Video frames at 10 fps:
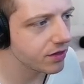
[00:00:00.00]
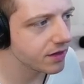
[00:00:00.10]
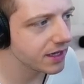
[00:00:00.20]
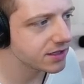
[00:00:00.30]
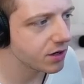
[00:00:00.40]

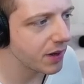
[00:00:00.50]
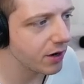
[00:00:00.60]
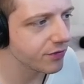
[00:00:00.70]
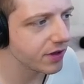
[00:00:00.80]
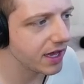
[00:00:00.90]
That's how
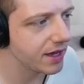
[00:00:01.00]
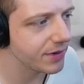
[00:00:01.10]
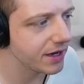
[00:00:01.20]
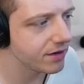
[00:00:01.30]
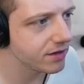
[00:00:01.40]
powerful I am
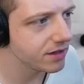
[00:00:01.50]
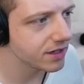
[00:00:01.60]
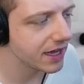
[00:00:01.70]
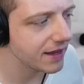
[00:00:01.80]
now. Look at that.